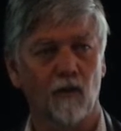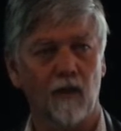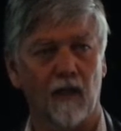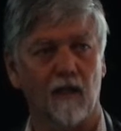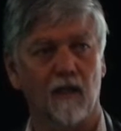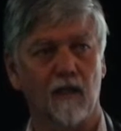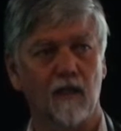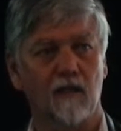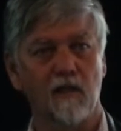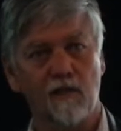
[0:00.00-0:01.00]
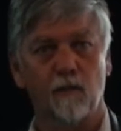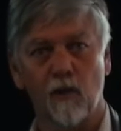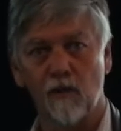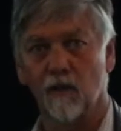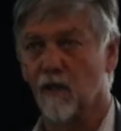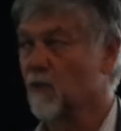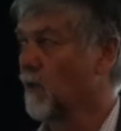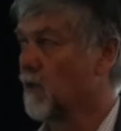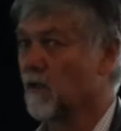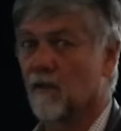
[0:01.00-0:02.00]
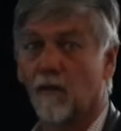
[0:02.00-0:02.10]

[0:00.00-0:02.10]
look at the distribution of these species.